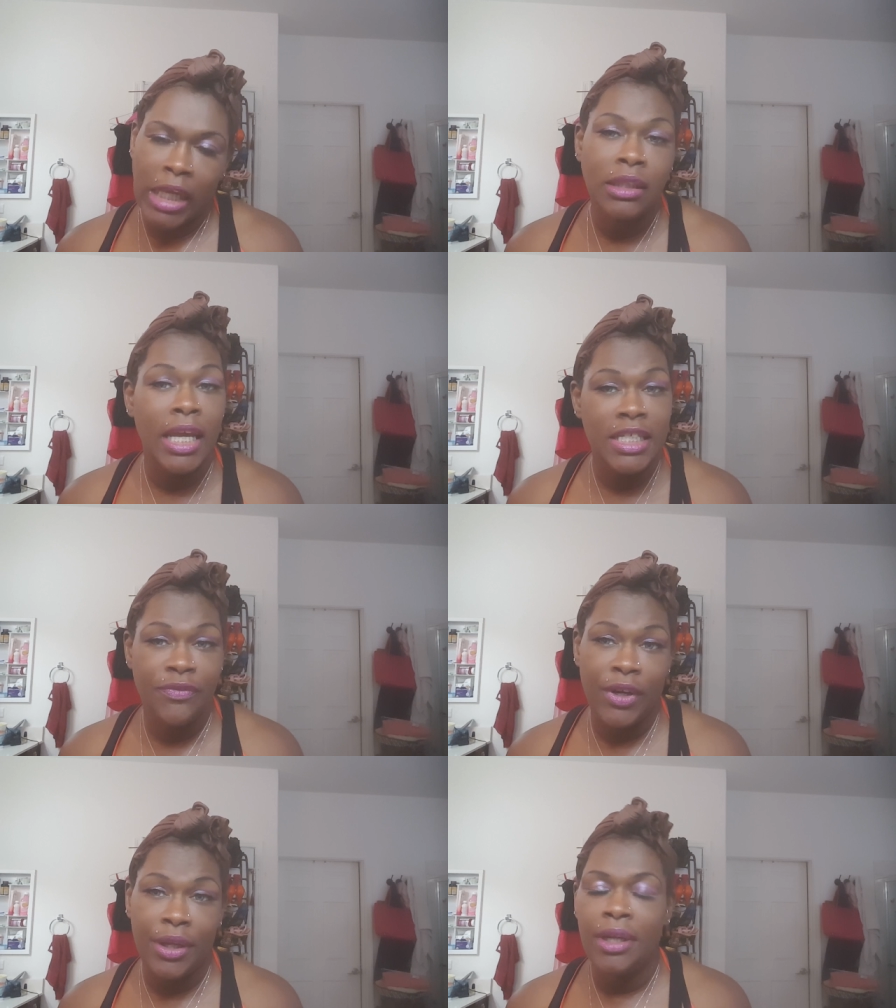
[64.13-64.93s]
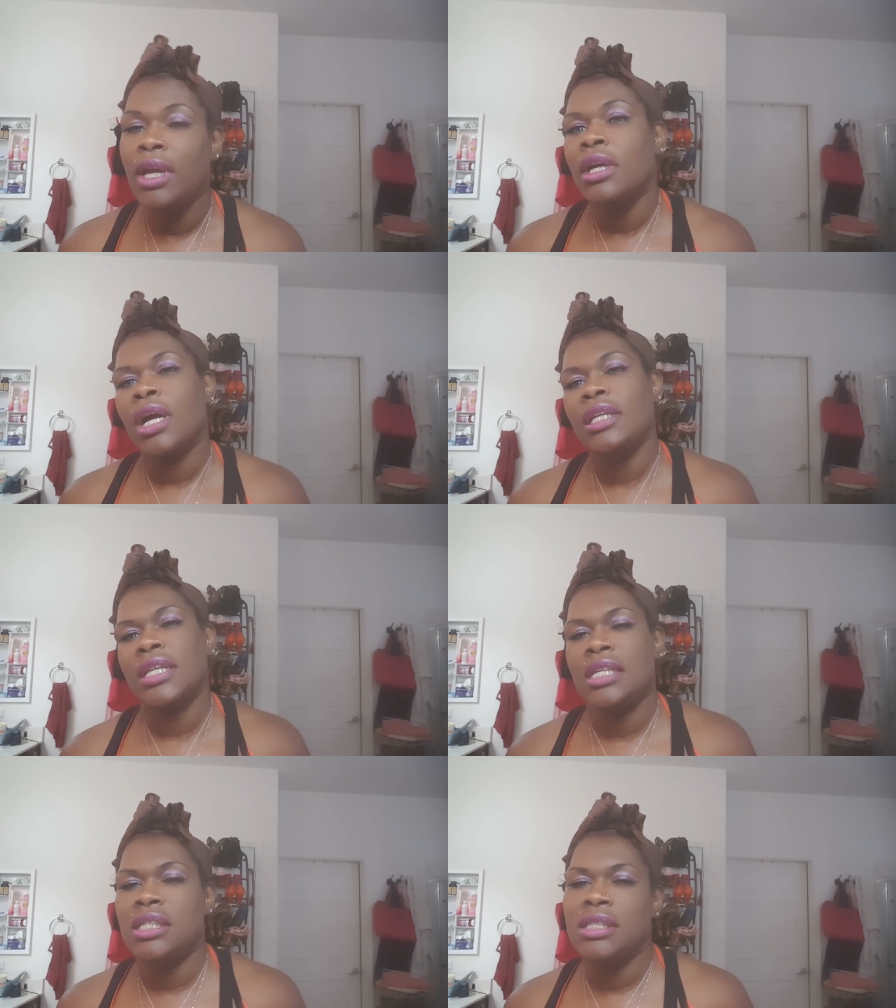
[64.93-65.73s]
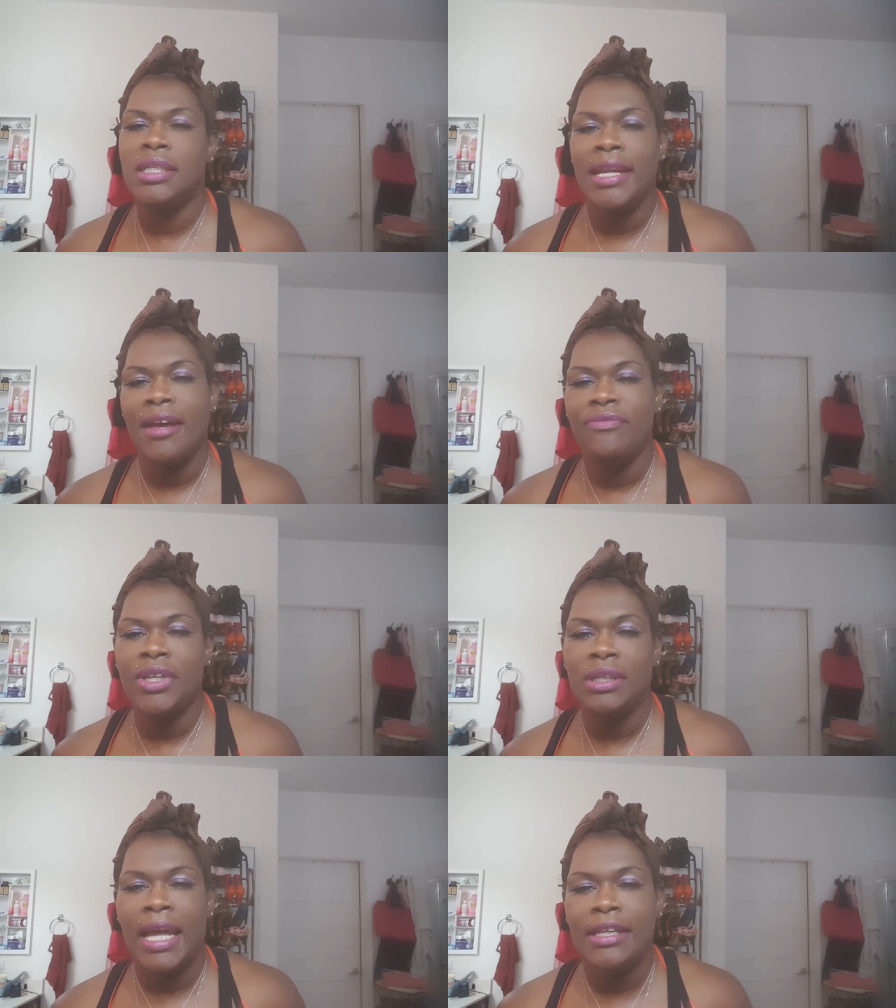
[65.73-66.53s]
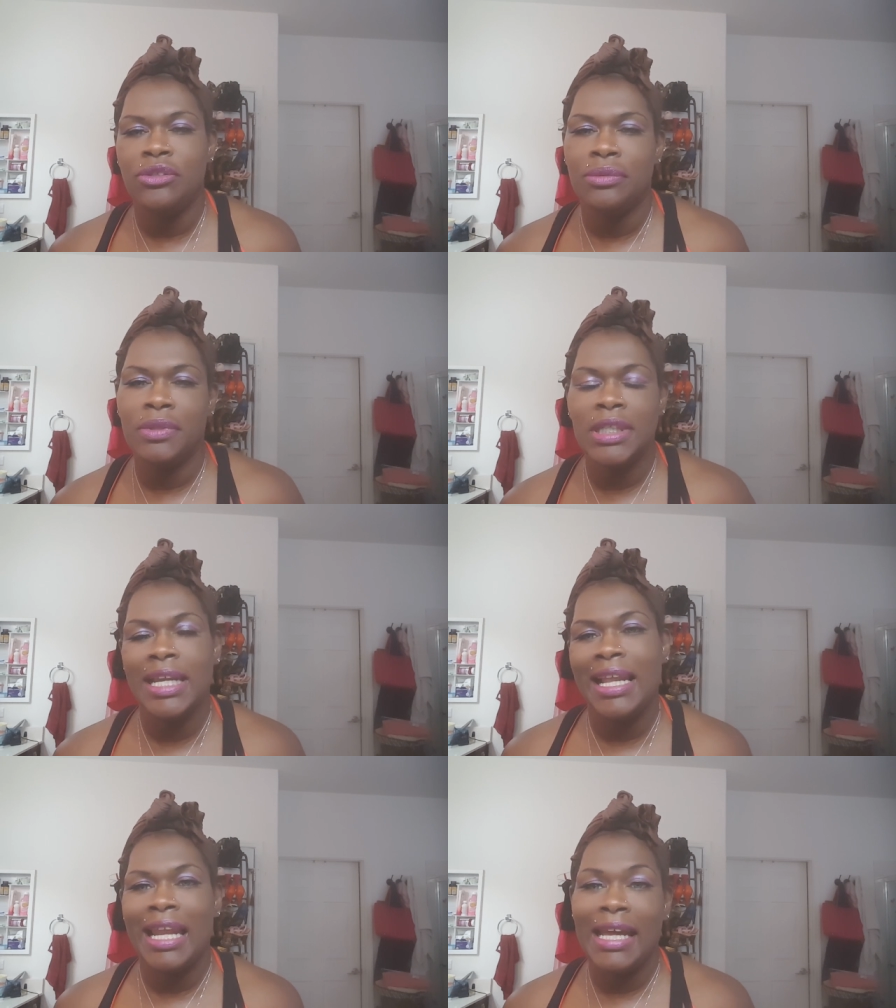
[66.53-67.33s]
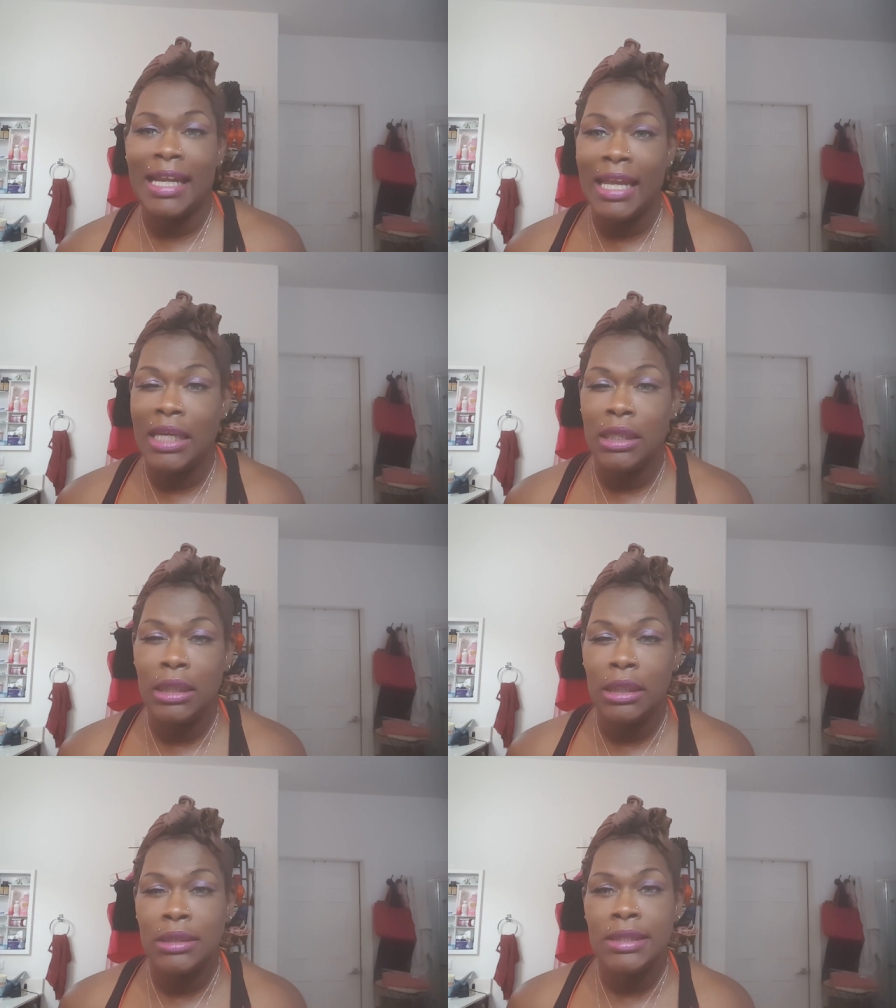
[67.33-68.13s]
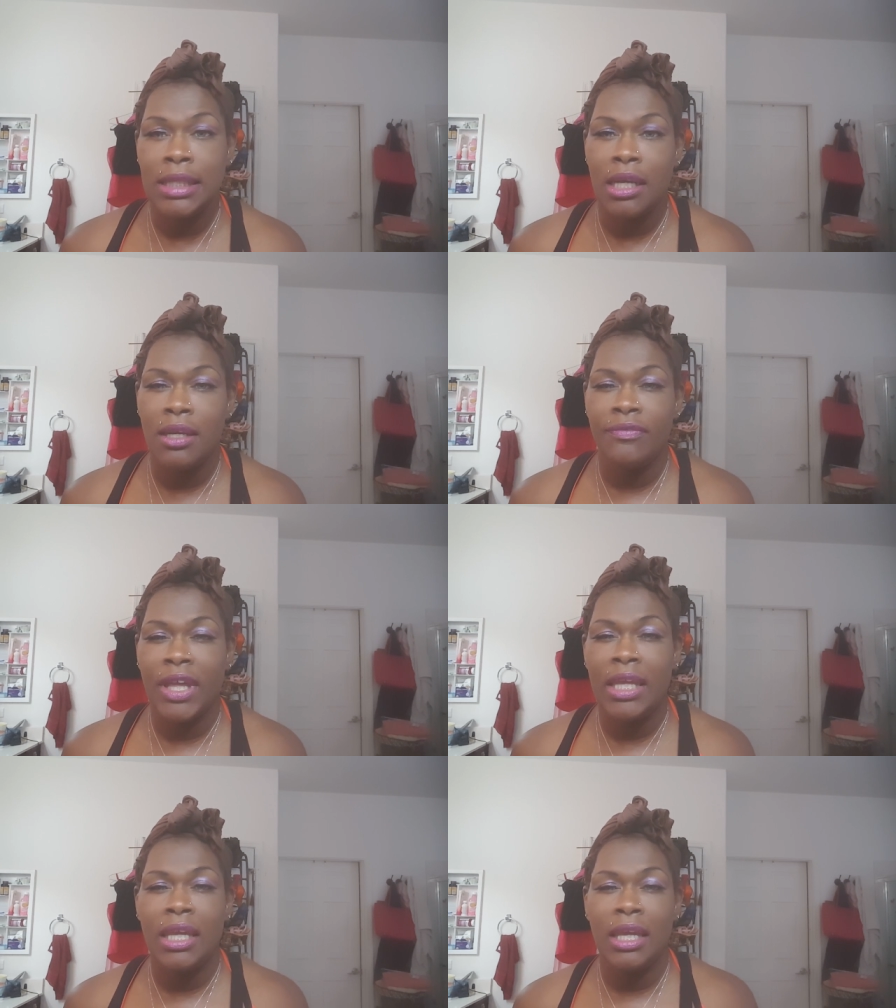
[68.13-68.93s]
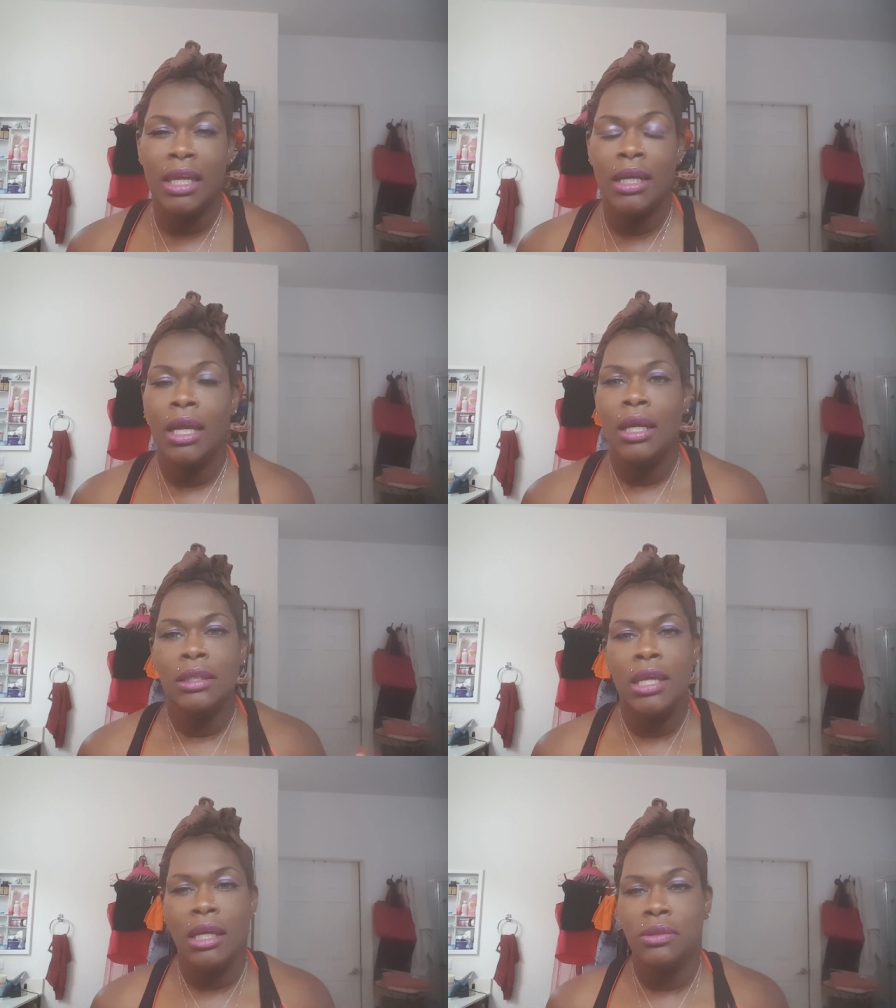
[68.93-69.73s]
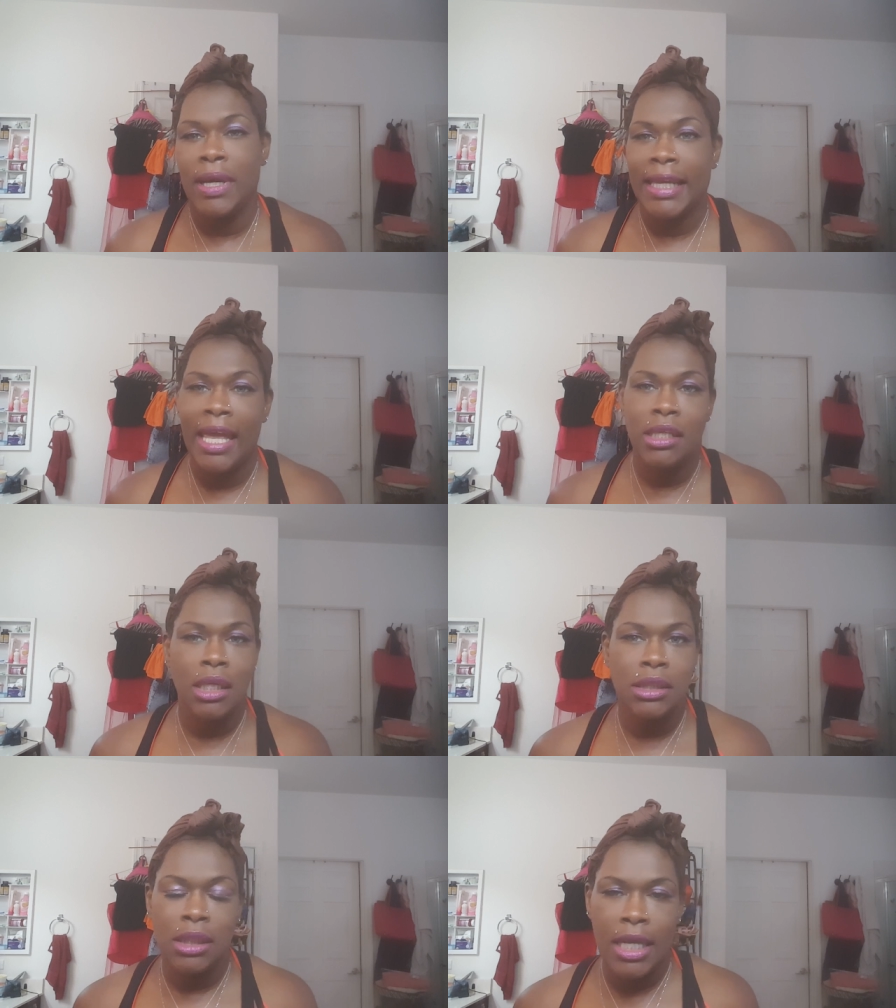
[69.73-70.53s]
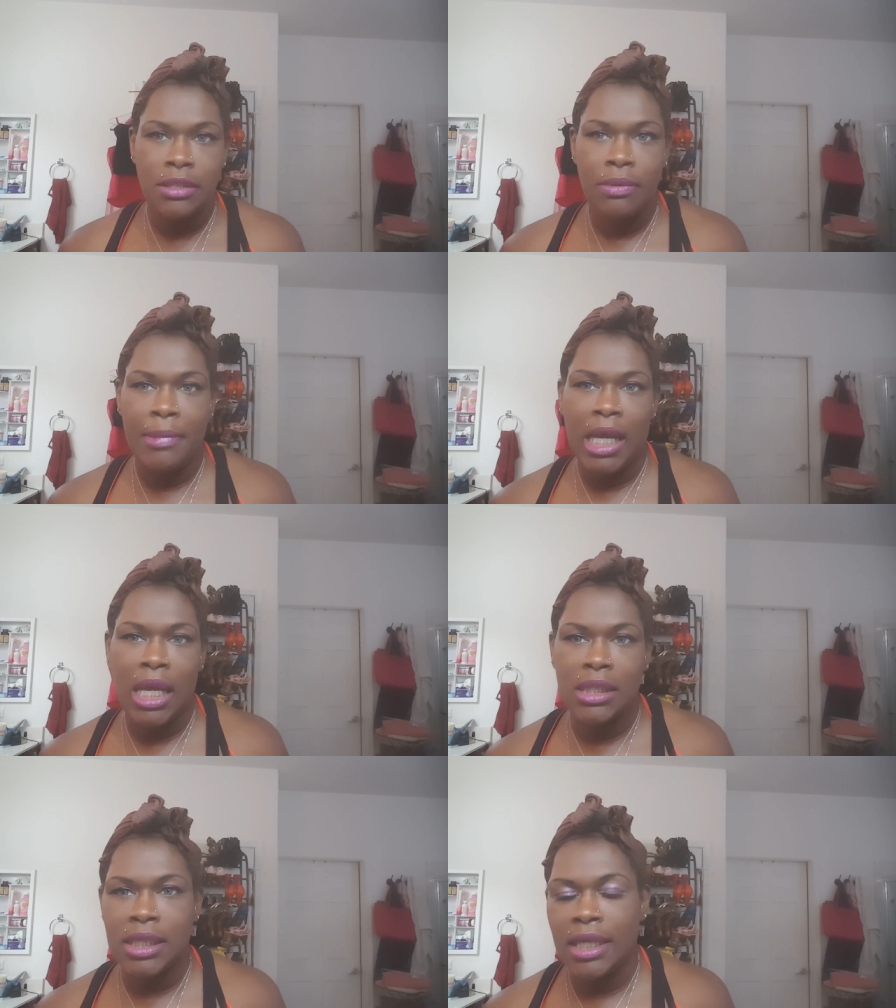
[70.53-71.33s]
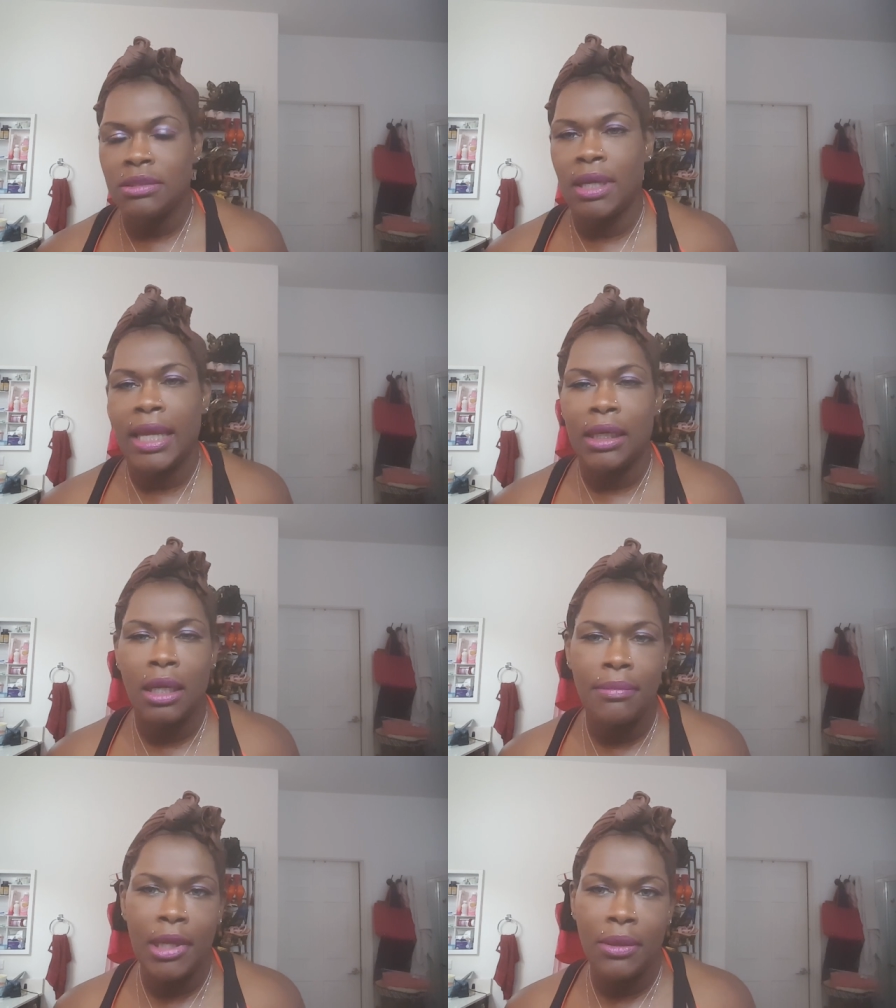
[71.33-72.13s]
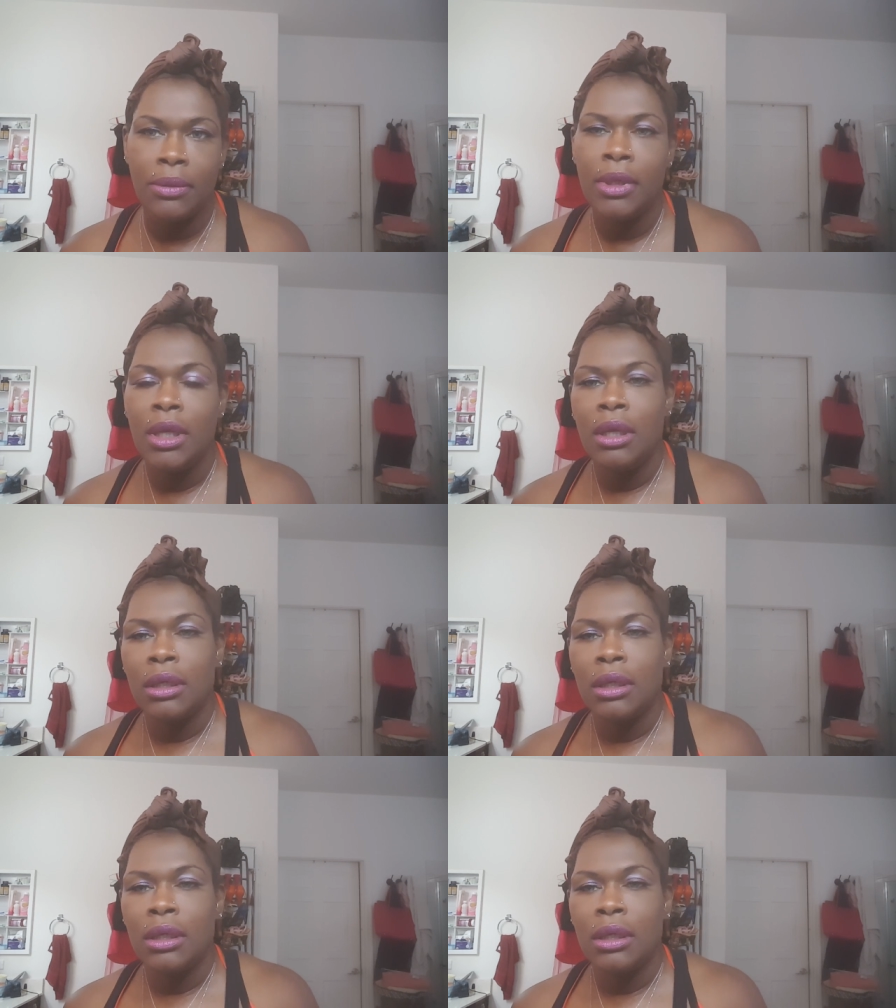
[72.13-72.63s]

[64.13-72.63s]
lace front because I just did not feel like doing a lot of editing and stuff. And y'all know I can't cut the lace with my contacts, so I got to come on,